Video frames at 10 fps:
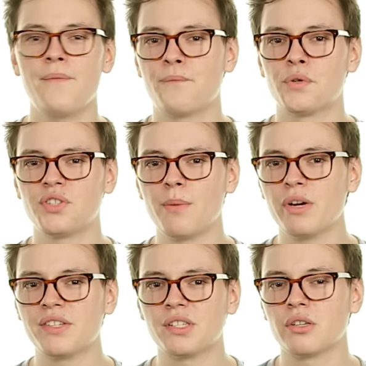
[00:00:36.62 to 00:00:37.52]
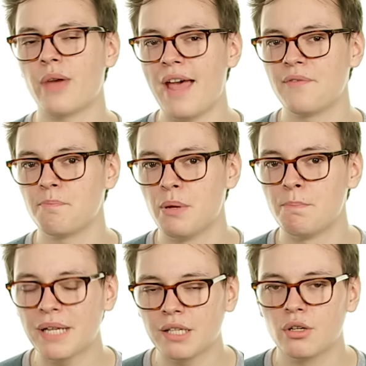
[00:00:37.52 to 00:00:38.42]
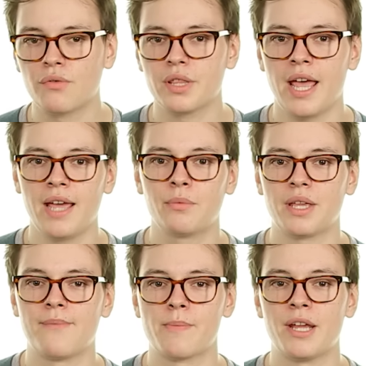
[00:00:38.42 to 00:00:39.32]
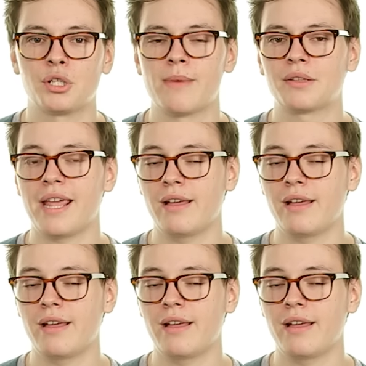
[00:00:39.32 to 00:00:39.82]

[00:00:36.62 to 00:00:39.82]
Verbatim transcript: If for some reason you haven't been beaten over the head with information about the